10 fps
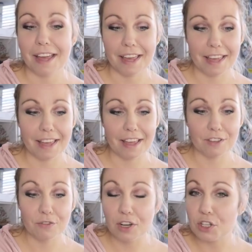
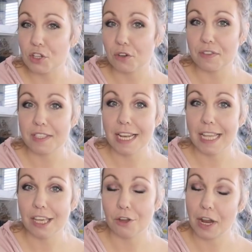adventure of
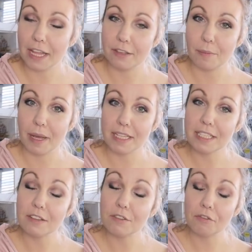selling your handmade.
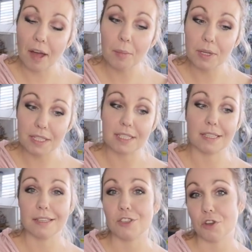It's a fabulous
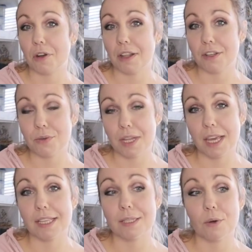journey to
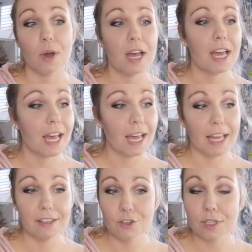take, so
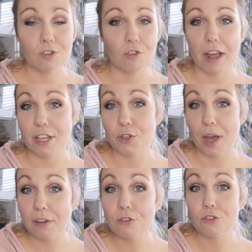just try it. You
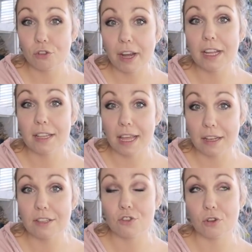have to try it
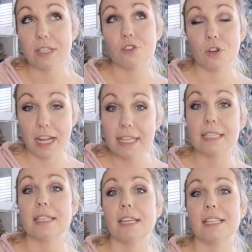and trust your
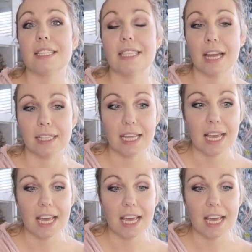instincts that